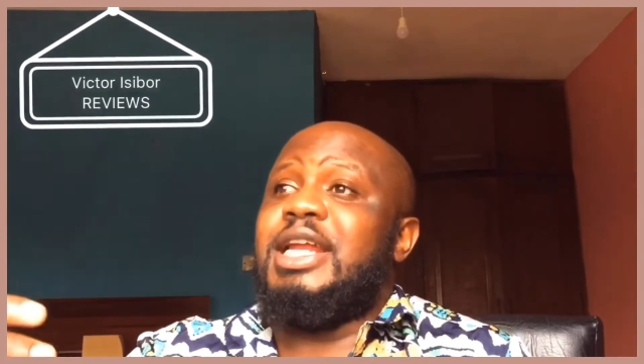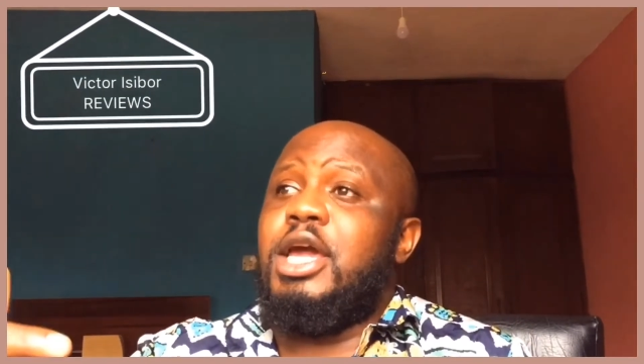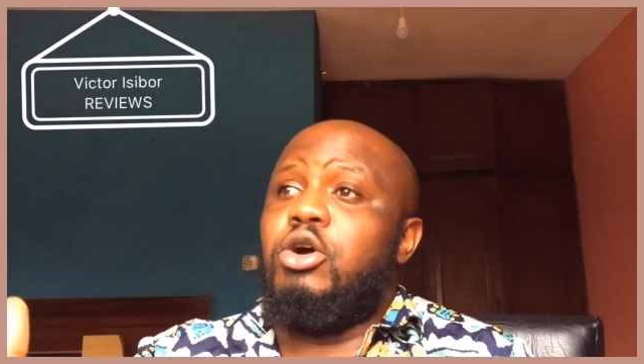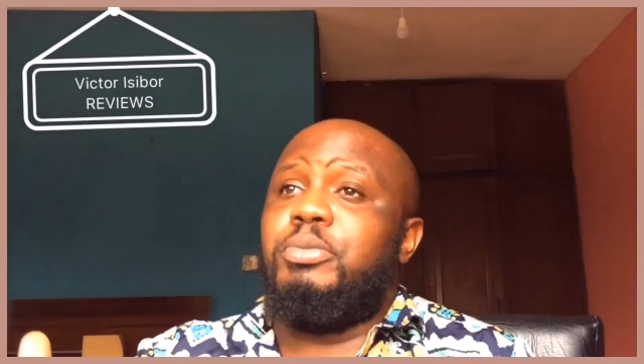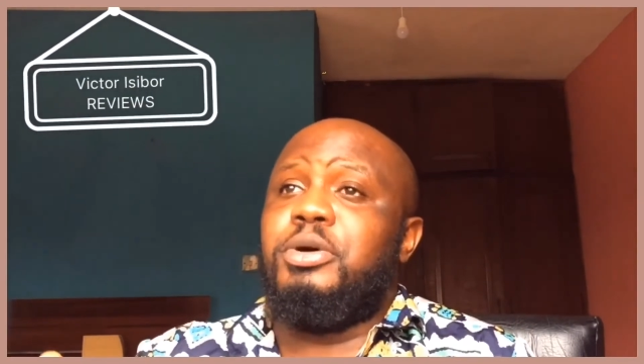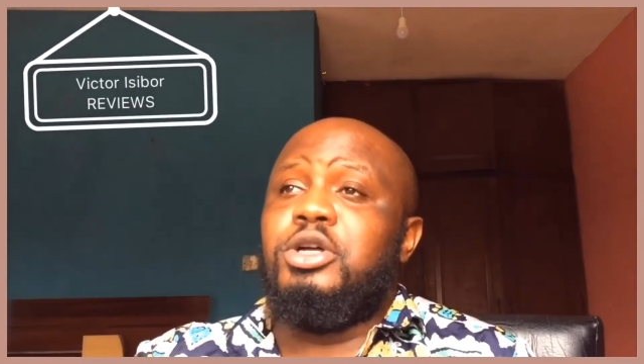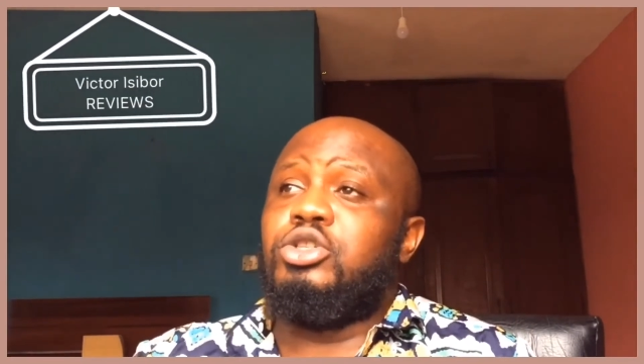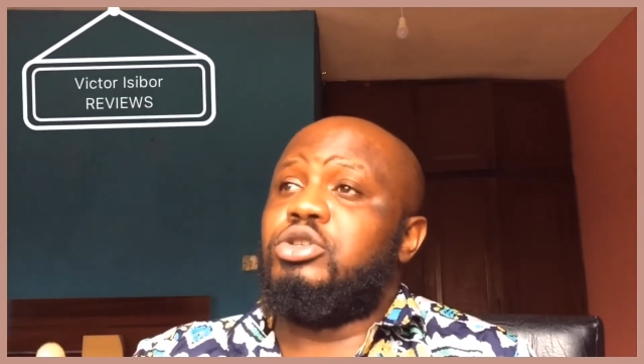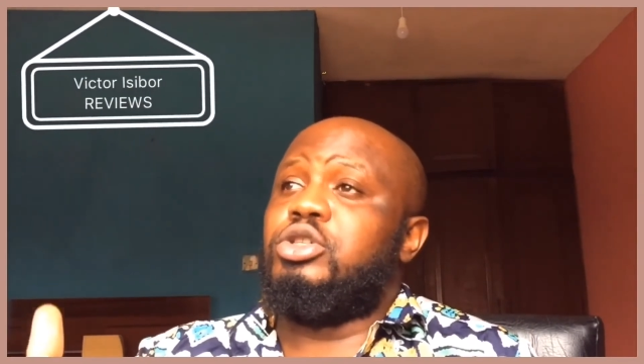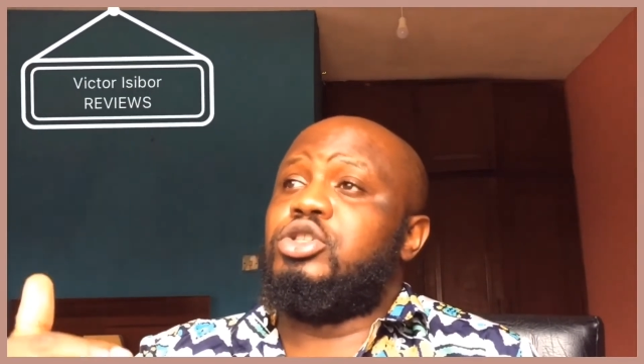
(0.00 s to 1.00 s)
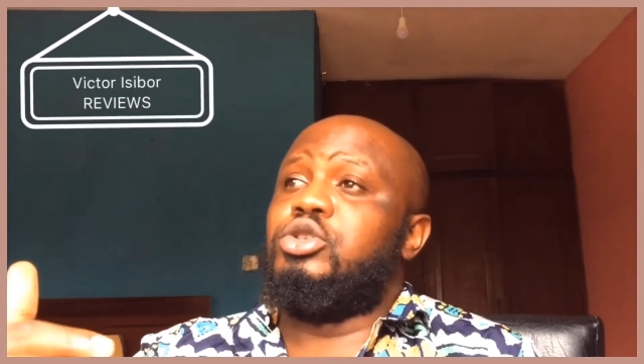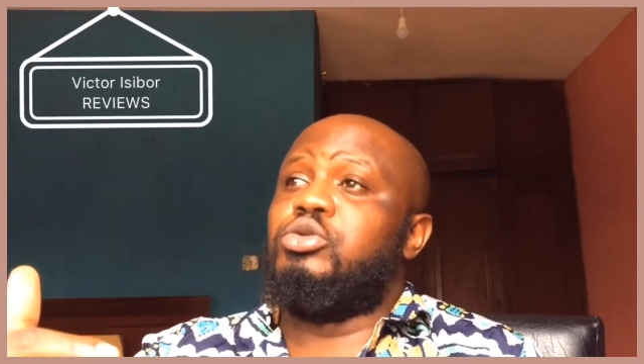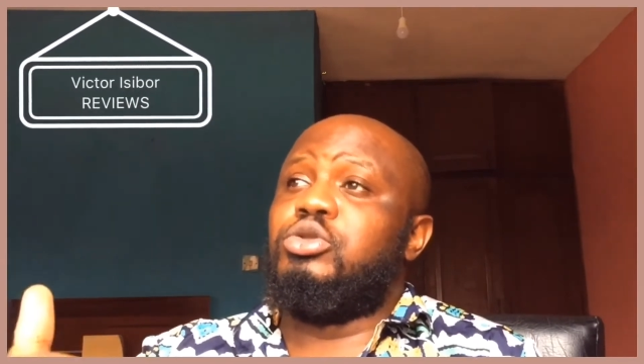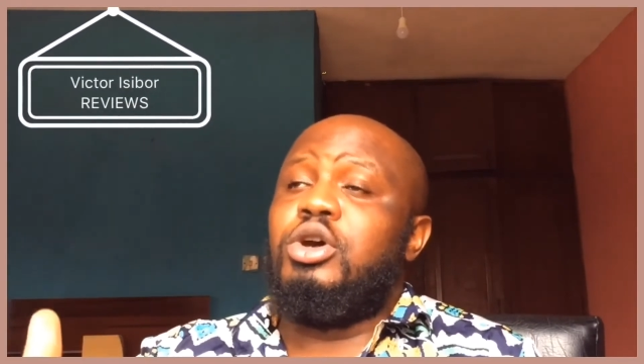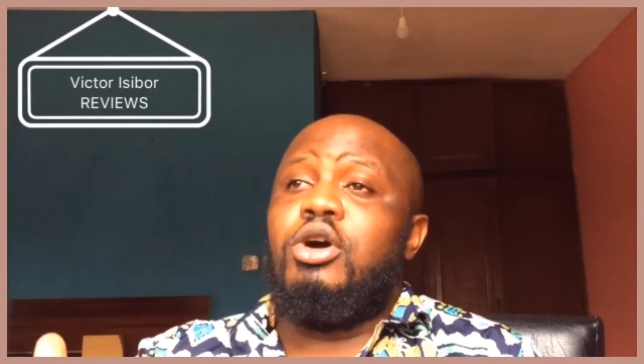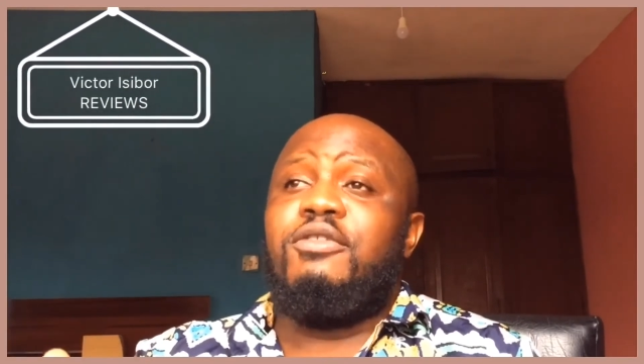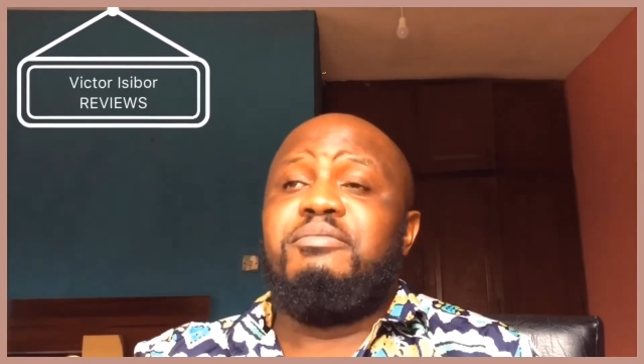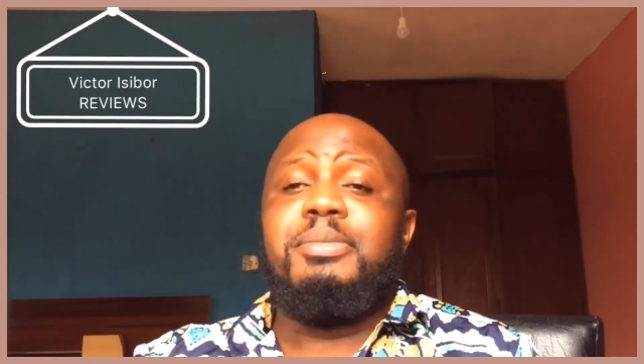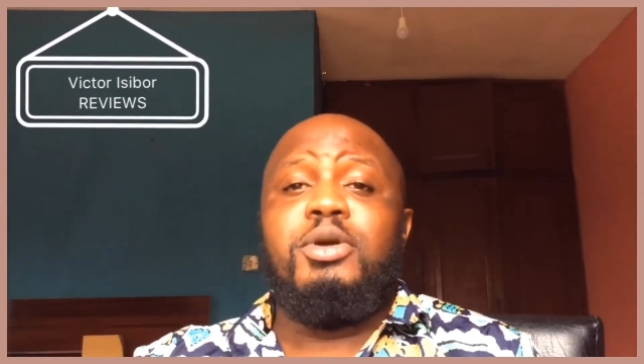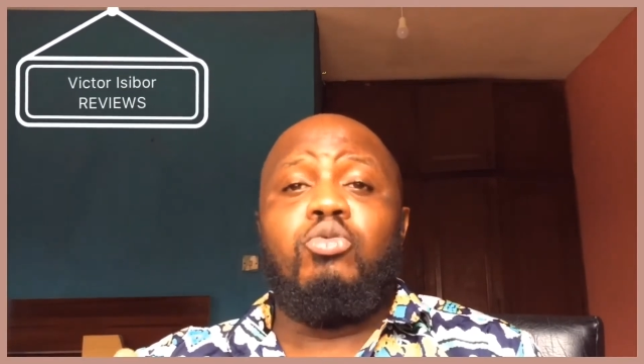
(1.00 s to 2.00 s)
help to the tune of
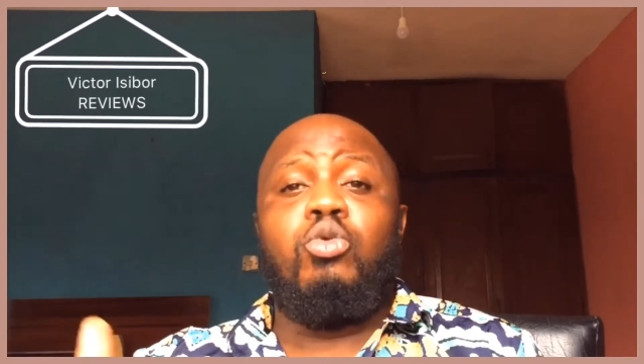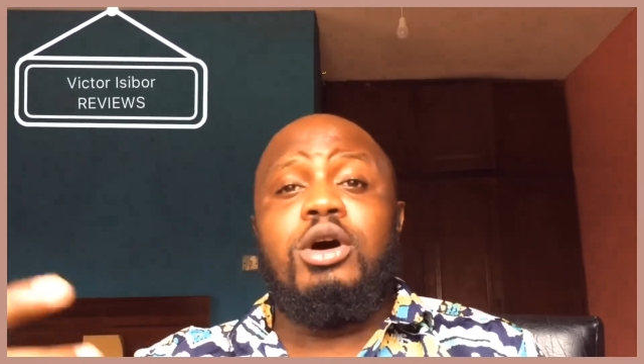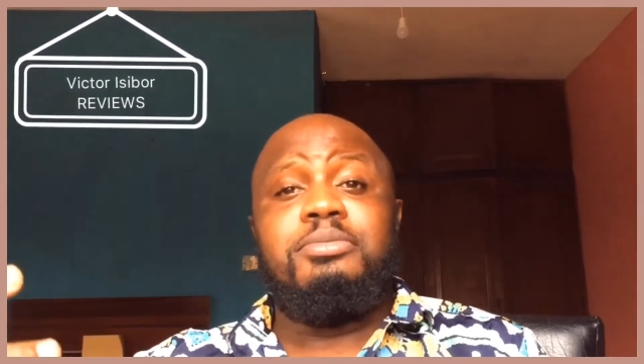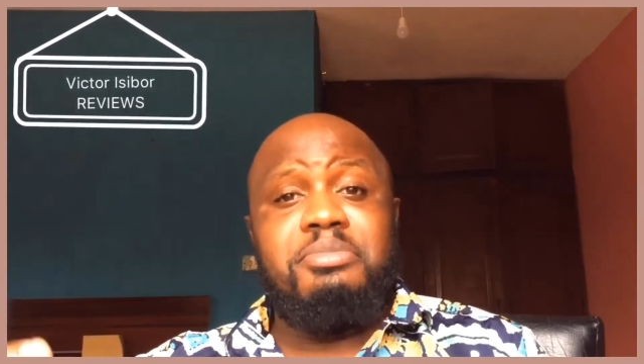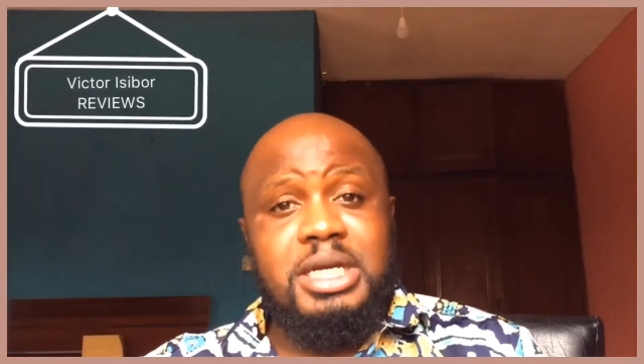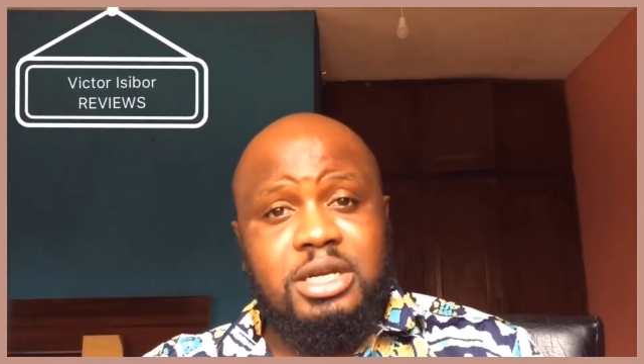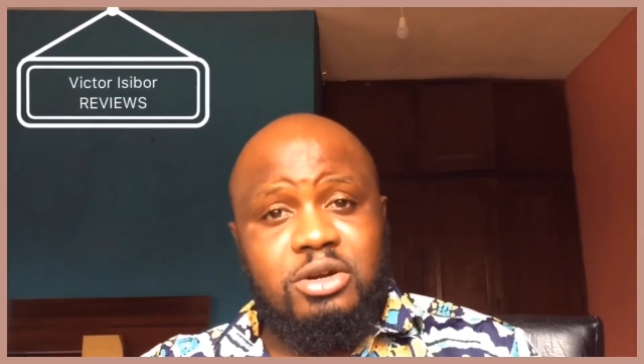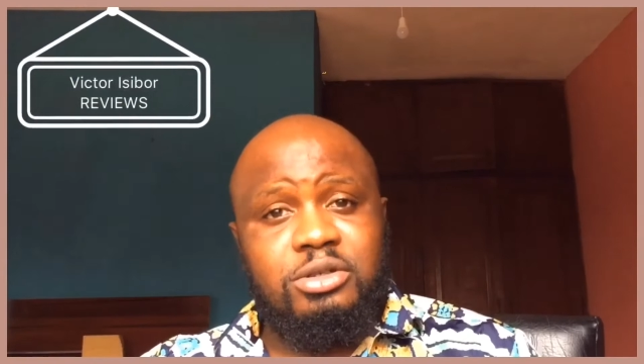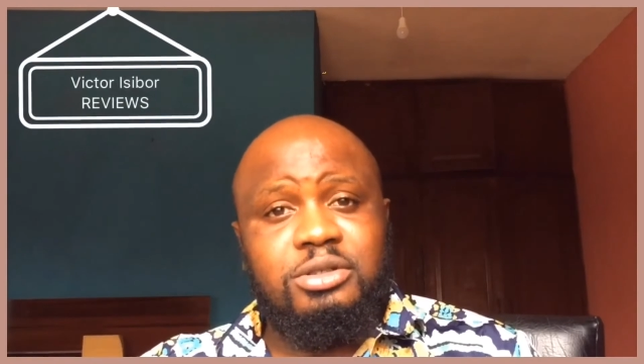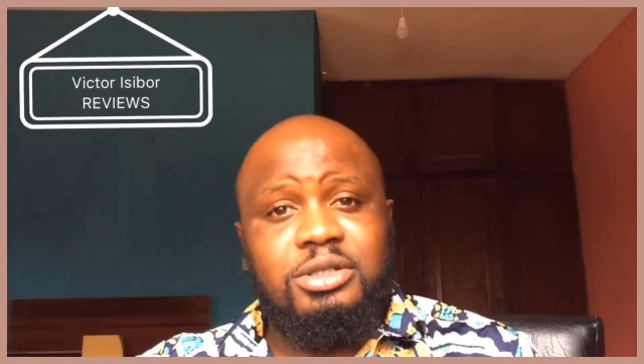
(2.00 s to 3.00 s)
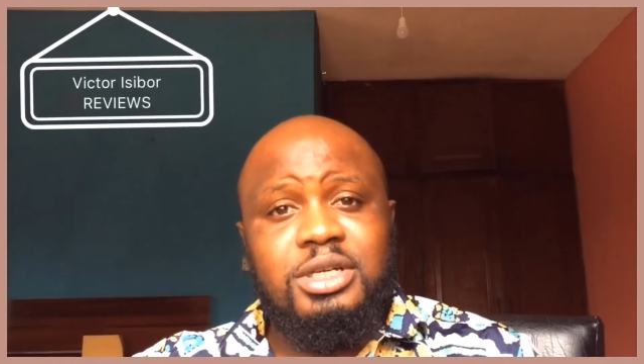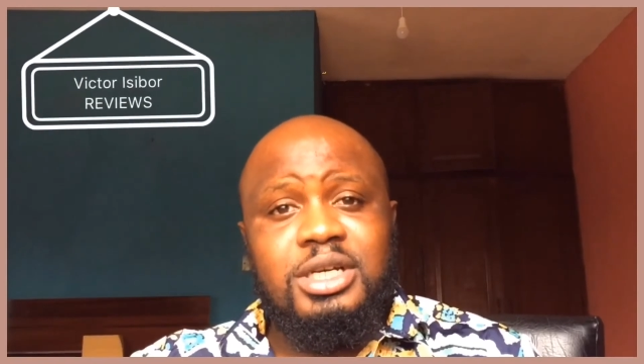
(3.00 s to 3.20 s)
maybe 1 million,